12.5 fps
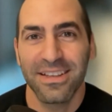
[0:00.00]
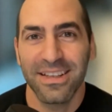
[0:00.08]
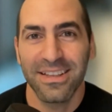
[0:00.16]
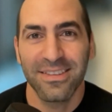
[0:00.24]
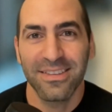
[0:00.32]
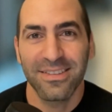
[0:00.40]

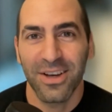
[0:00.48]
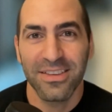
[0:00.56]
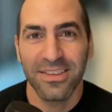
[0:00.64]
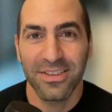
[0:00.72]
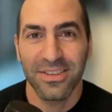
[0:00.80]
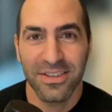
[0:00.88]

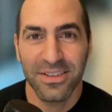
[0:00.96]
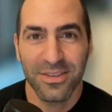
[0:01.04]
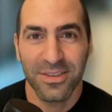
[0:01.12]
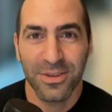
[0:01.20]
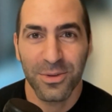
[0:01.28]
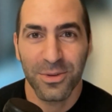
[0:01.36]
inside their
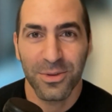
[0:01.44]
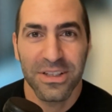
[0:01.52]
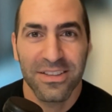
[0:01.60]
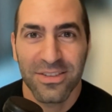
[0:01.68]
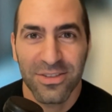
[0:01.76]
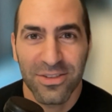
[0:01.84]
own
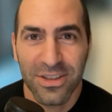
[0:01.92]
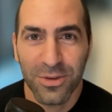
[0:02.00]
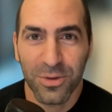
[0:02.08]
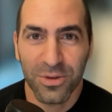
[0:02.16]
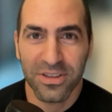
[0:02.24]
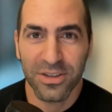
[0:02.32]
industry
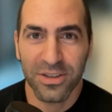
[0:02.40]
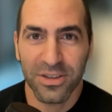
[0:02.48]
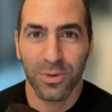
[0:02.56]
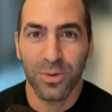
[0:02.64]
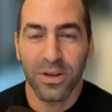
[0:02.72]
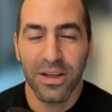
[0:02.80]
or their
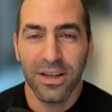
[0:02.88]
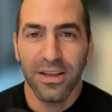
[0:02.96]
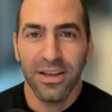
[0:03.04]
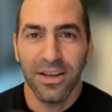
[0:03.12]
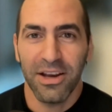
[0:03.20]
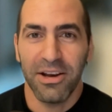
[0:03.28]
own,
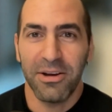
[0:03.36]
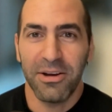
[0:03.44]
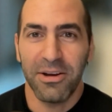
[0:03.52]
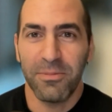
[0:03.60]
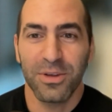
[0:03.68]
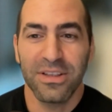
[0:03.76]

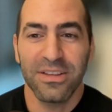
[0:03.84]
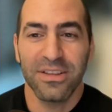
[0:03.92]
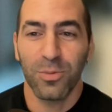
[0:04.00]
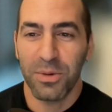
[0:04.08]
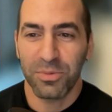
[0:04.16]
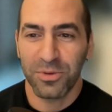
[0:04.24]
you know, in
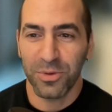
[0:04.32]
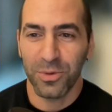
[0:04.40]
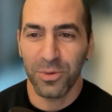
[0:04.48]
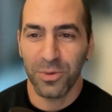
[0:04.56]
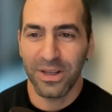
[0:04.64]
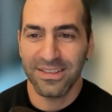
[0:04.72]
the Web2.